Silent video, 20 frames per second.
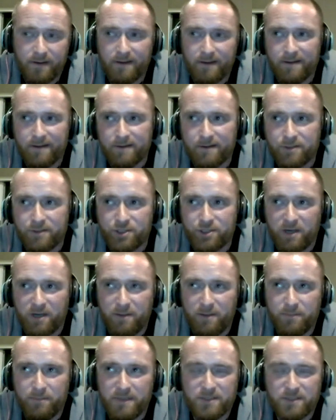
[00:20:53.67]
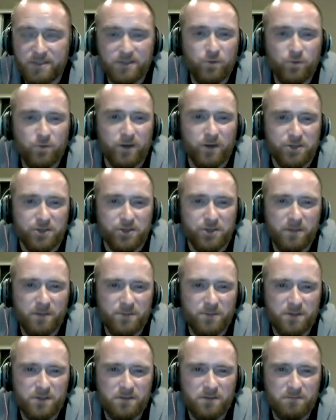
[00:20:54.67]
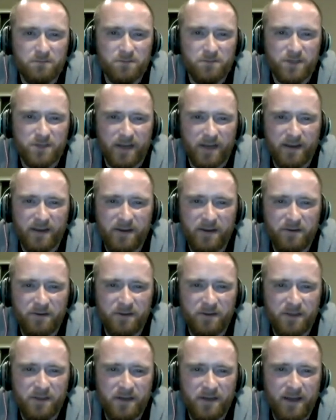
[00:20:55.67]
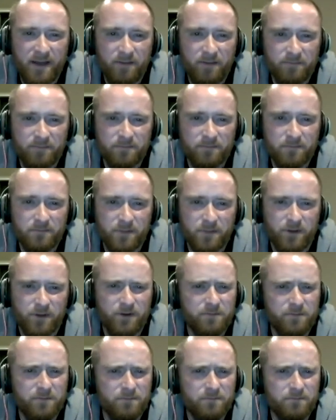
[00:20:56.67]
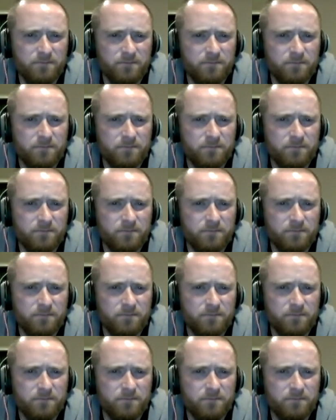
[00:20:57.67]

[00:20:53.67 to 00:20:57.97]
Chubb. This is what Chubb's second year in the league now. Third,